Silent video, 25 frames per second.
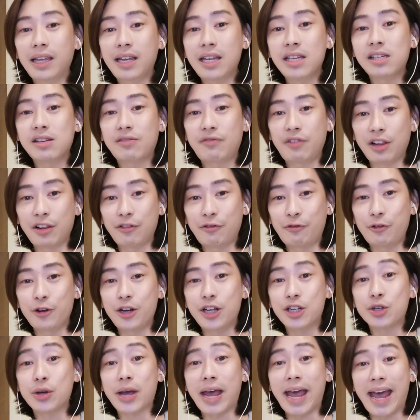please feel
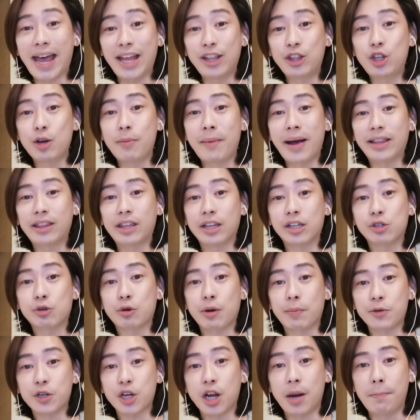free to head to my
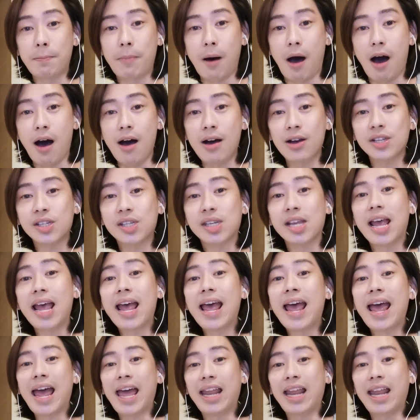description box